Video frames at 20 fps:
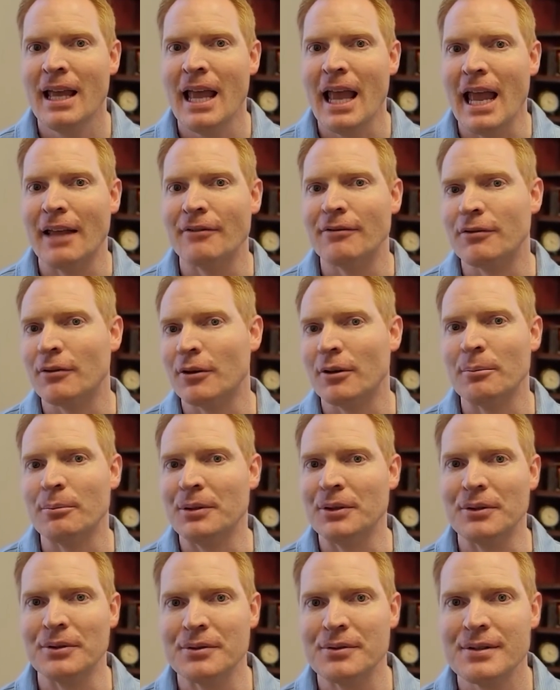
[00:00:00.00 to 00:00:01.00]
and for
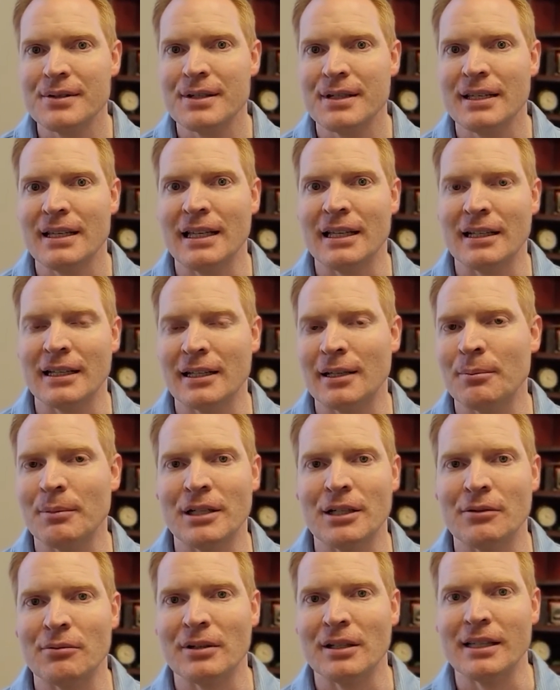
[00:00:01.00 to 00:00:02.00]
abuse in a
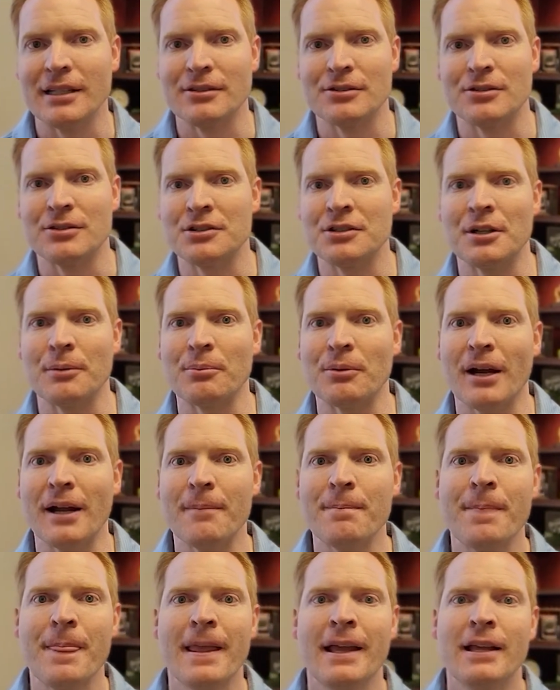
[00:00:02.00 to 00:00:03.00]
committed relationship, right?
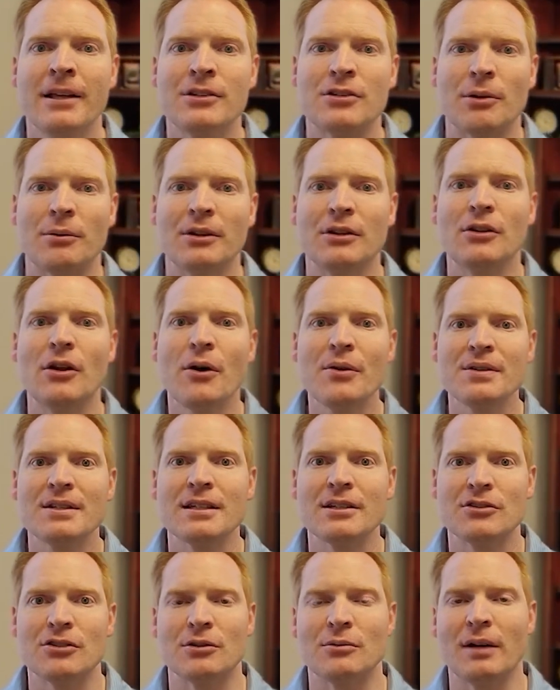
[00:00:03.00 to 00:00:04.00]
So in those
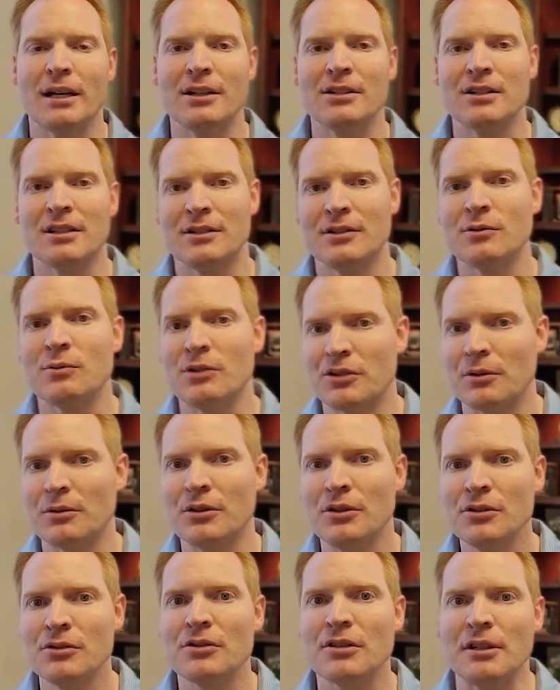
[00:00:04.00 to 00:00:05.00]
situations, which are
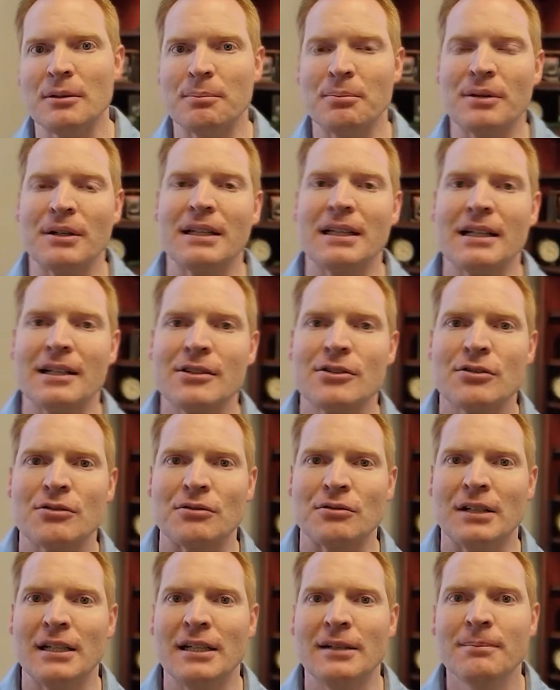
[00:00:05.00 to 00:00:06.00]
usually pretty
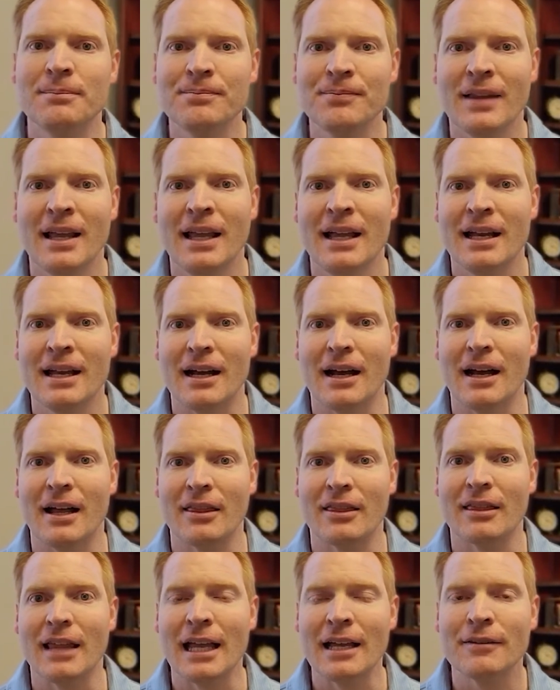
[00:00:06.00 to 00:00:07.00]
extreme,
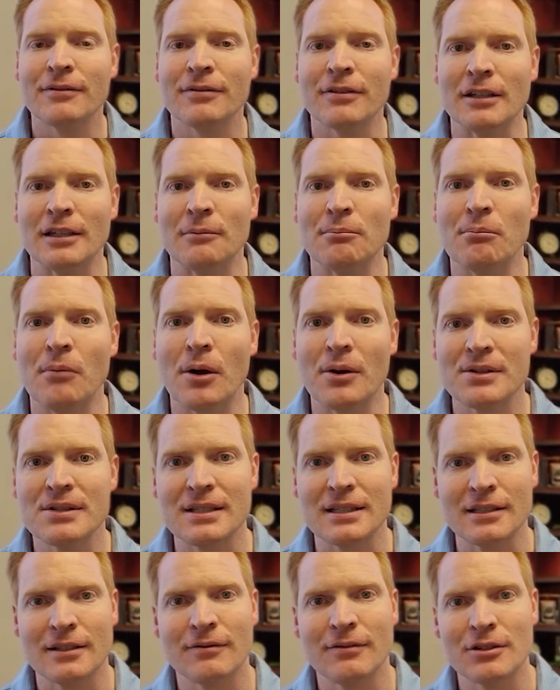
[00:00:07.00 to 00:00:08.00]
thankfully
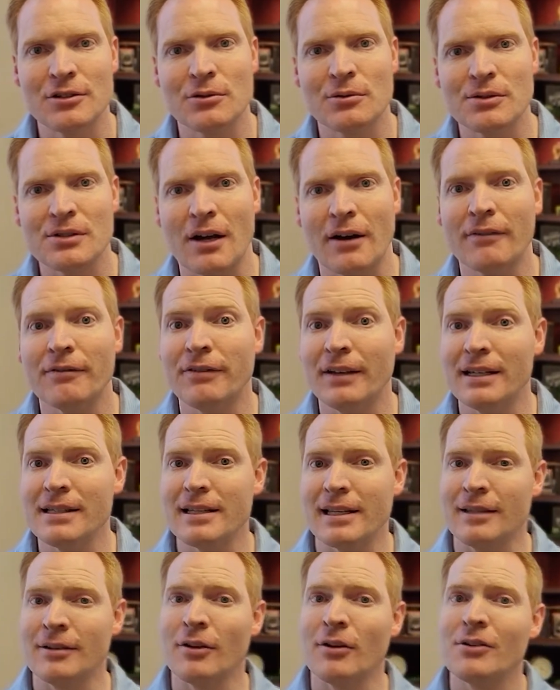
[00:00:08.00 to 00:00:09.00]
most individuals aren't
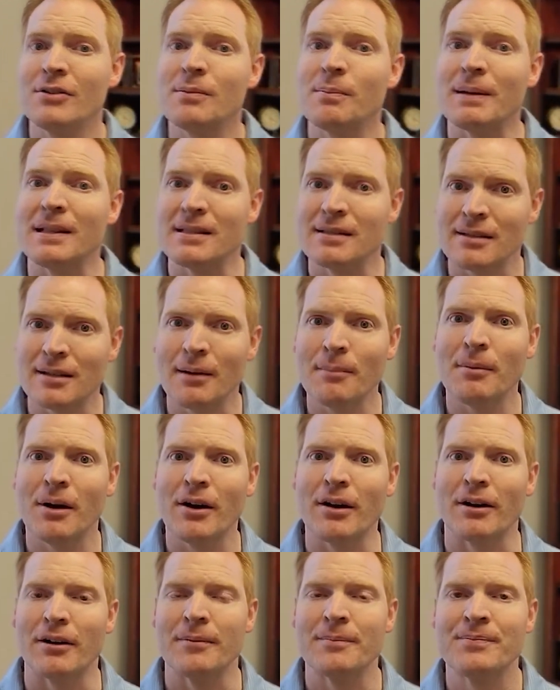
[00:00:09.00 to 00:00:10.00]
facing those, but some
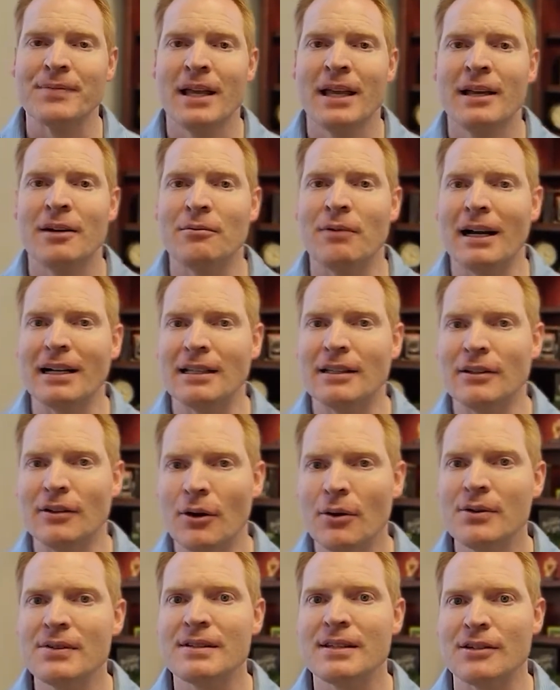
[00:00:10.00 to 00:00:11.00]
are, right? In
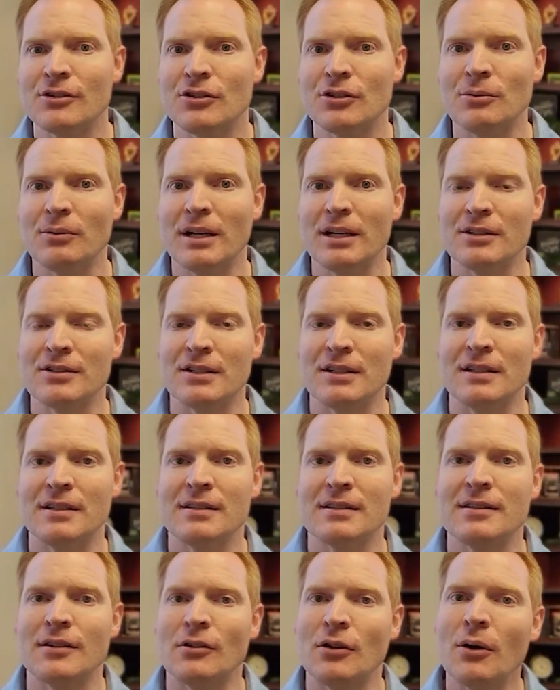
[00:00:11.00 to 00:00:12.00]
those
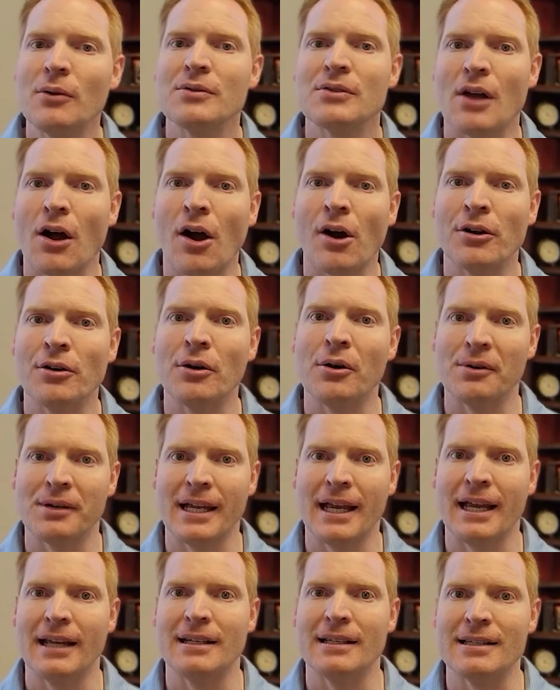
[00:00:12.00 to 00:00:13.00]
situations, those are
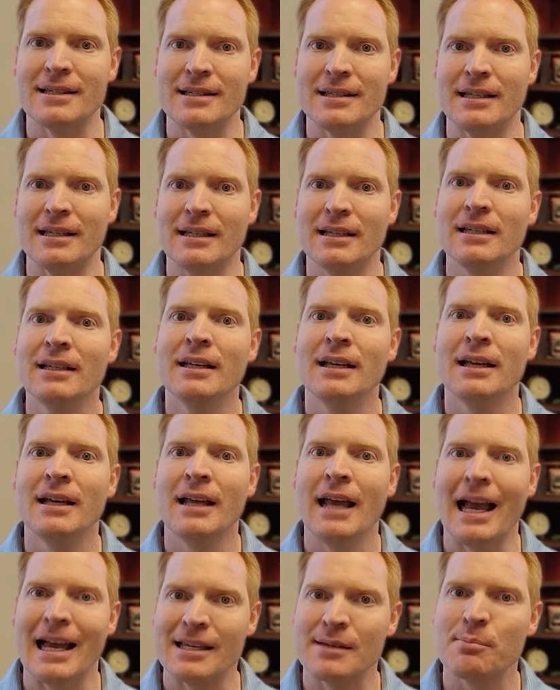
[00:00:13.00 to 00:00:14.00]
okay to see
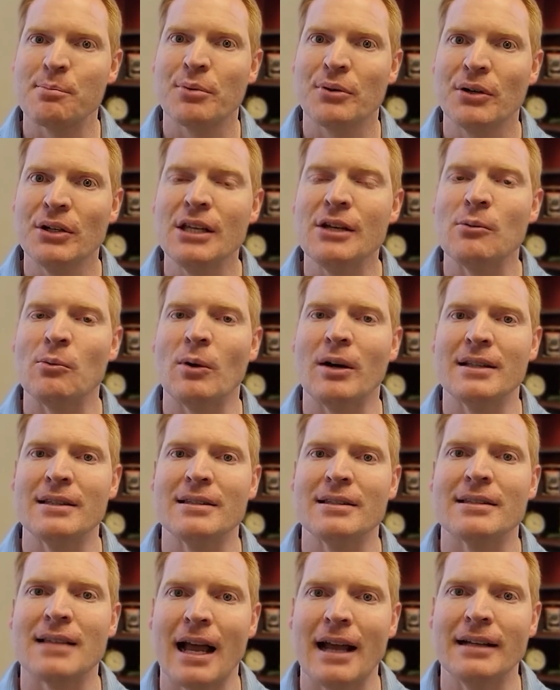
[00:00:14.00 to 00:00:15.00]
as pretty
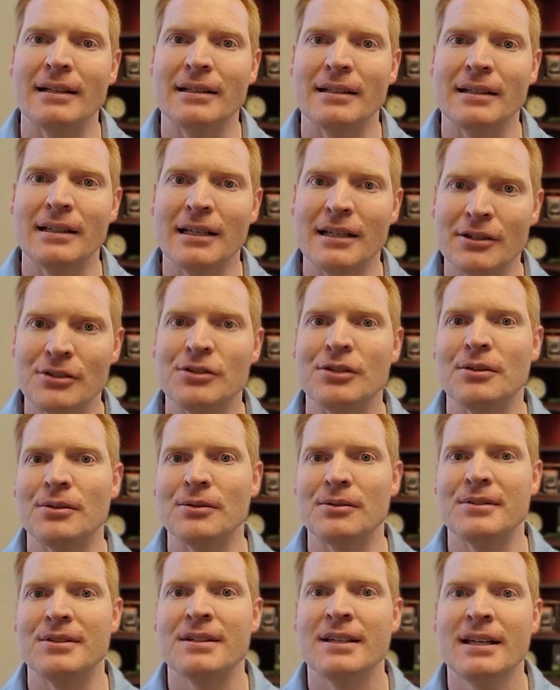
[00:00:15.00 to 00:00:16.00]
one-sided
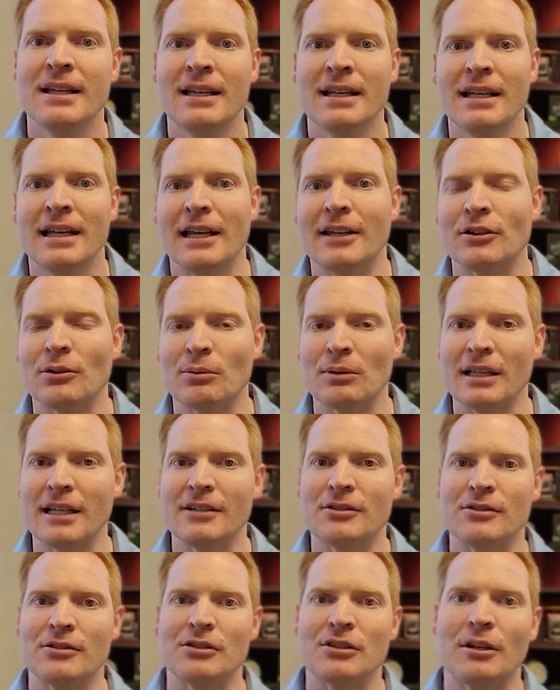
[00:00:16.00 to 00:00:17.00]
issues in the
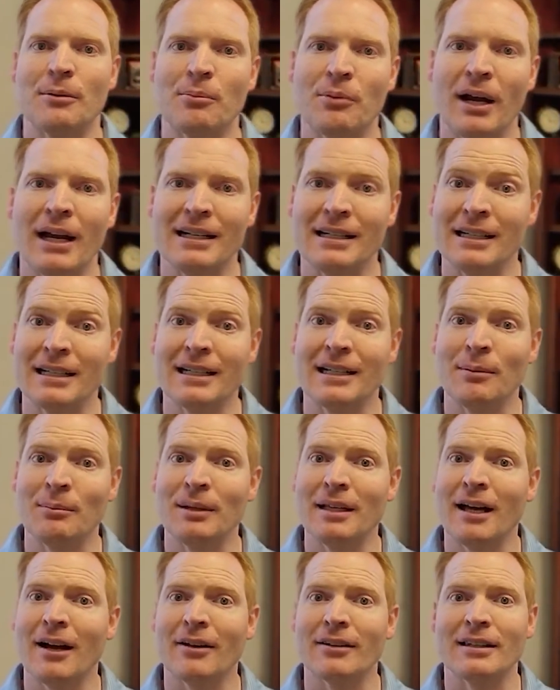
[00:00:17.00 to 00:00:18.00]
relationship, right? And it can
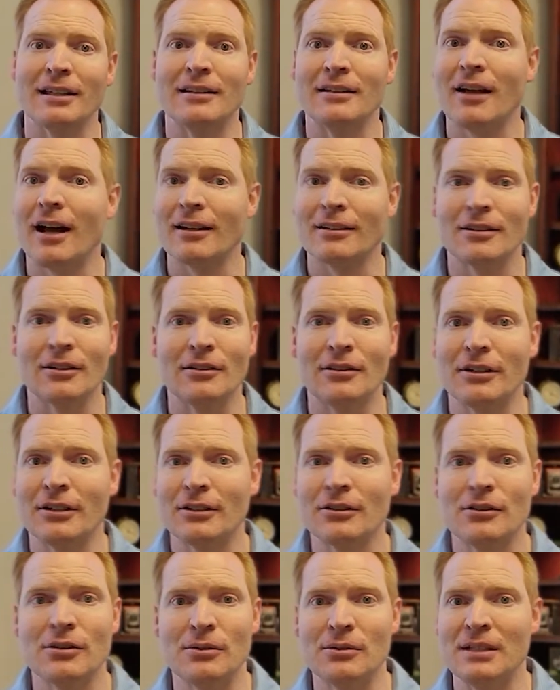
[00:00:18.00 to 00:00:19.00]
be healthy not to
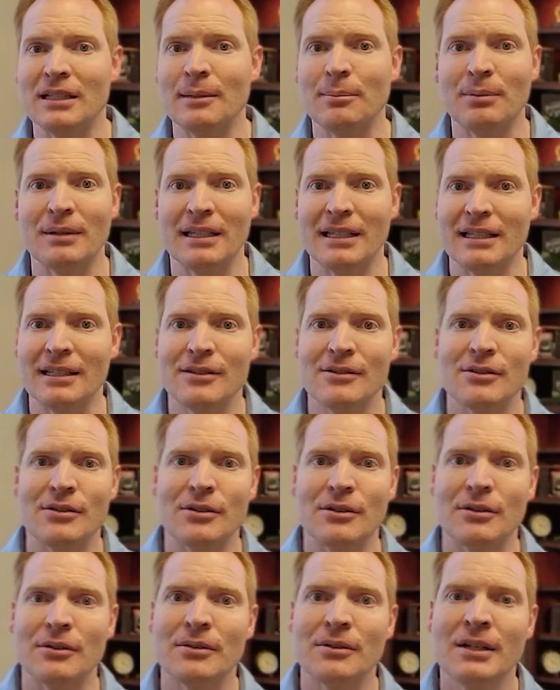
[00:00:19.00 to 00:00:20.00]
look too deeply
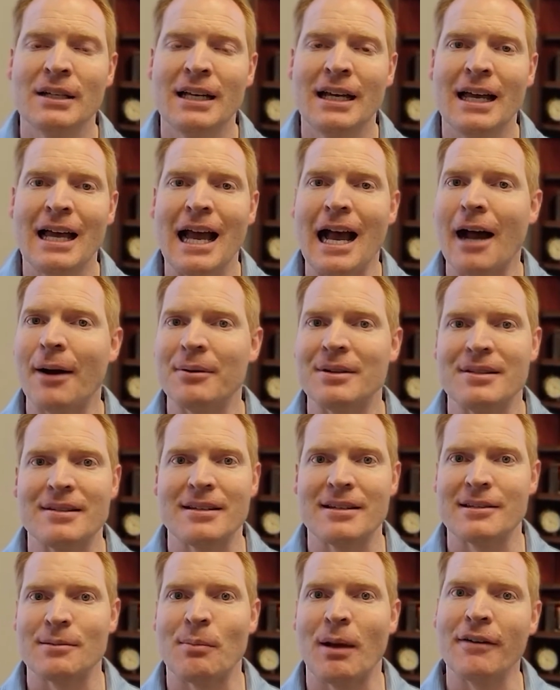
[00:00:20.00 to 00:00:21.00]
into how is
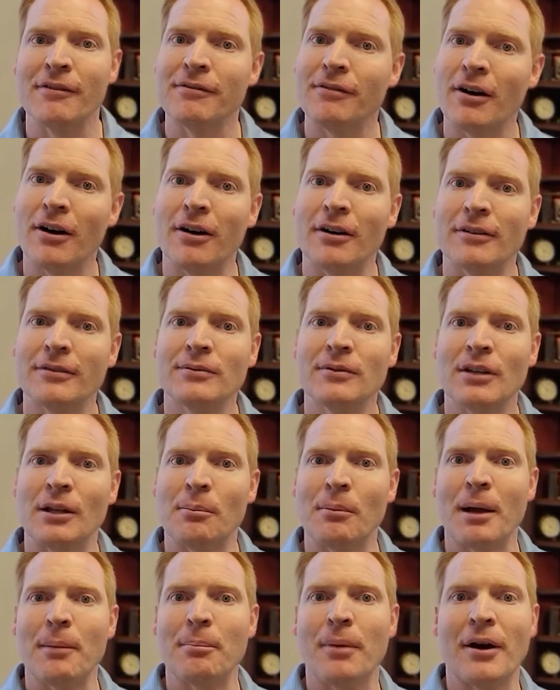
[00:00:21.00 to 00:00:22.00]
this my fault that
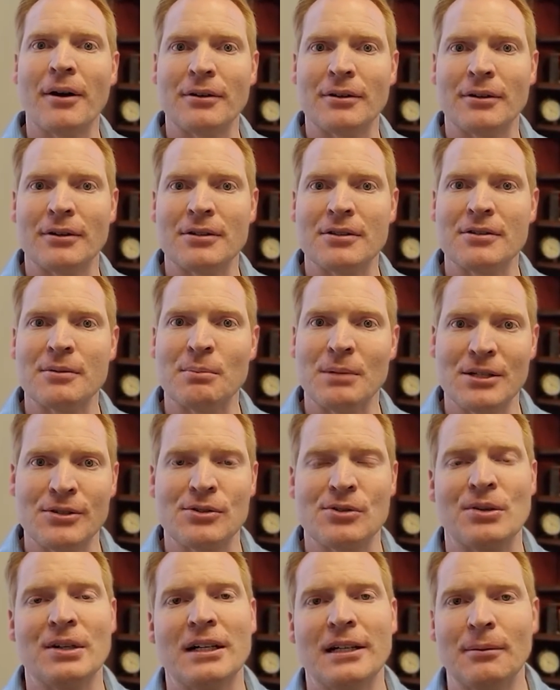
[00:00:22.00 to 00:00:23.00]
my partner's
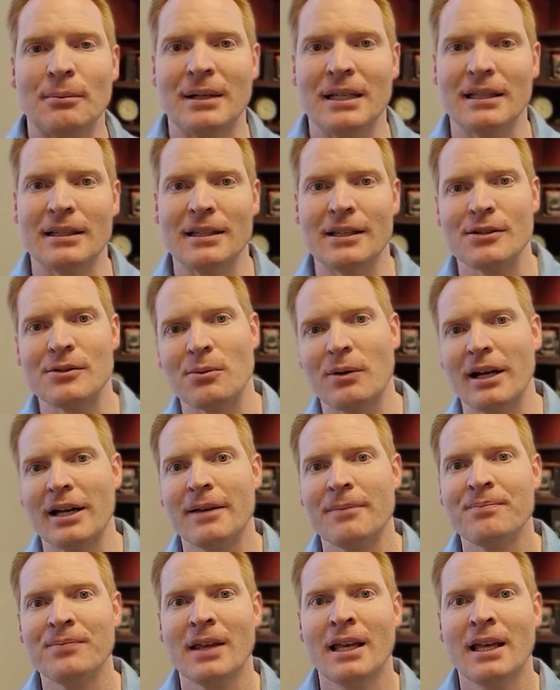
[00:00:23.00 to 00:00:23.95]
mistreating me in this way.